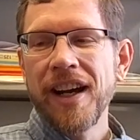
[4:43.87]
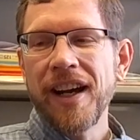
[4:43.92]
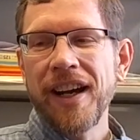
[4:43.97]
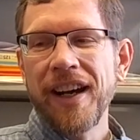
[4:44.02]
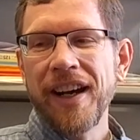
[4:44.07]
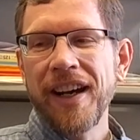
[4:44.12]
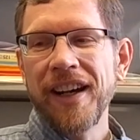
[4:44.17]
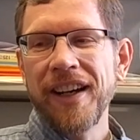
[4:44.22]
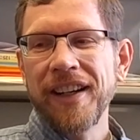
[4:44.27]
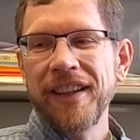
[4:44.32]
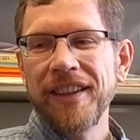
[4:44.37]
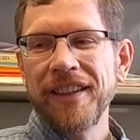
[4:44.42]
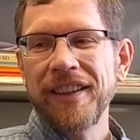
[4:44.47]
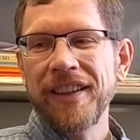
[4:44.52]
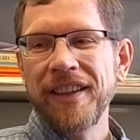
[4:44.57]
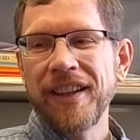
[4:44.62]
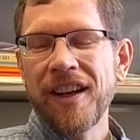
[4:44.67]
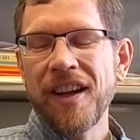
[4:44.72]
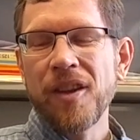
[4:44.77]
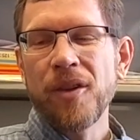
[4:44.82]

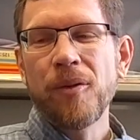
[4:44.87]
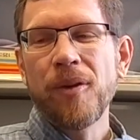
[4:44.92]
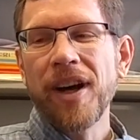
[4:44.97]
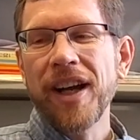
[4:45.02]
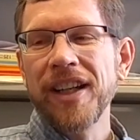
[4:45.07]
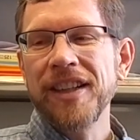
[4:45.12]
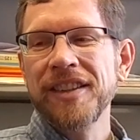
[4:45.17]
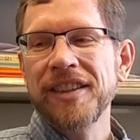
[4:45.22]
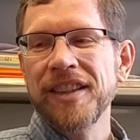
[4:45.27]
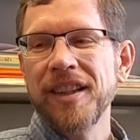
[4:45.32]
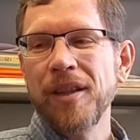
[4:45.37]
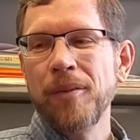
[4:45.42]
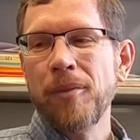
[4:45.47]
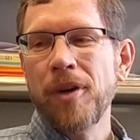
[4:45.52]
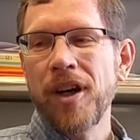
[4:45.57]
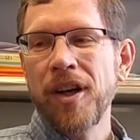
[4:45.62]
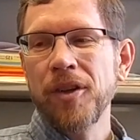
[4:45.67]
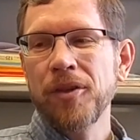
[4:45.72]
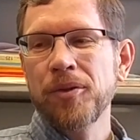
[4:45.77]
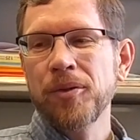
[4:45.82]
Otherwise, in the
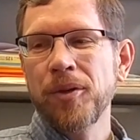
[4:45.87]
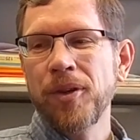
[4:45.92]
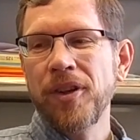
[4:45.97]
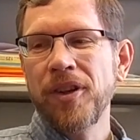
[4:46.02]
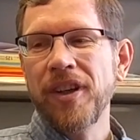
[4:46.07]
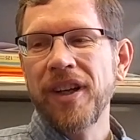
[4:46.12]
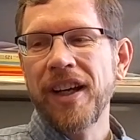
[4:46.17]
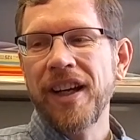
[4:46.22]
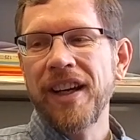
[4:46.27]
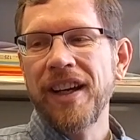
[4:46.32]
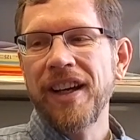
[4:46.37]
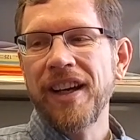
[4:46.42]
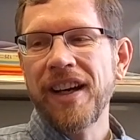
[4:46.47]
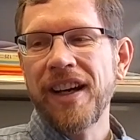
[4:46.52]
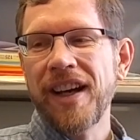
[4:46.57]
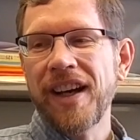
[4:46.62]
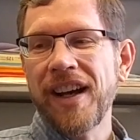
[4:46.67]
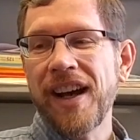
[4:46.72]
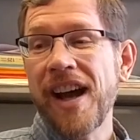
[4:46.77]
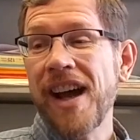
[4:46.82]
module,
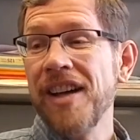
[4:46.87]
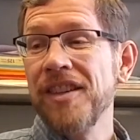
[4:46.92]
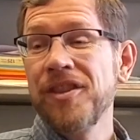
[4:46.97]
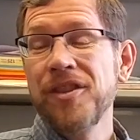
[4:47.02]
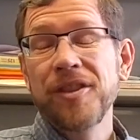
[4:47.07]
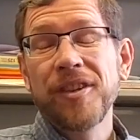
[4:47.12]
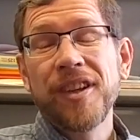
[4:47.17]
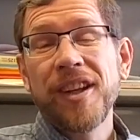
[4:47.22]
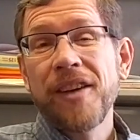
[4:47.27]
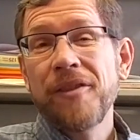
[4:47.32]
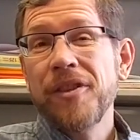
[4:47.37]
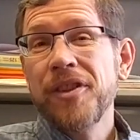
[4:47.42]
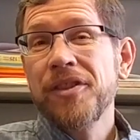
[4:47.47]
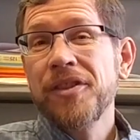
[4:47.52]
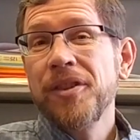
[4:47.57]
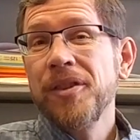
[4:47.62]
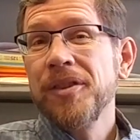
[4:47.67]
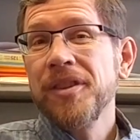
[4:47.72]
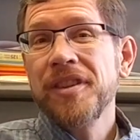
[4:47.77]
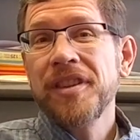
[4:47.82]
I do love the
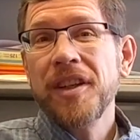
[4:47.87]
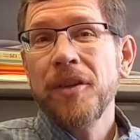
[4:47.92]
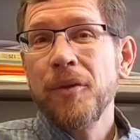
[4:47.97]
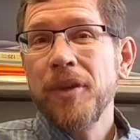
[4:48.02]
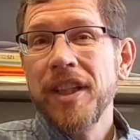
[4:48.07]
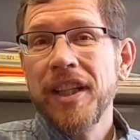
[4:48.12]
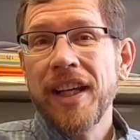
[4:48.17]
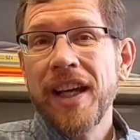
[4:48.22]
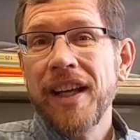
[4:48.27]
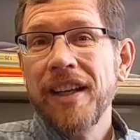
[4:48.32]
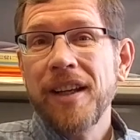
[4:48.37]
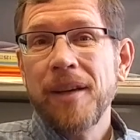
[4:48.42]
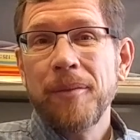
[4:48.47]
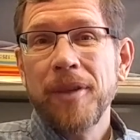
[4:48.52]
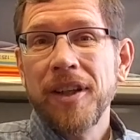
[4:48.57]
students that we get.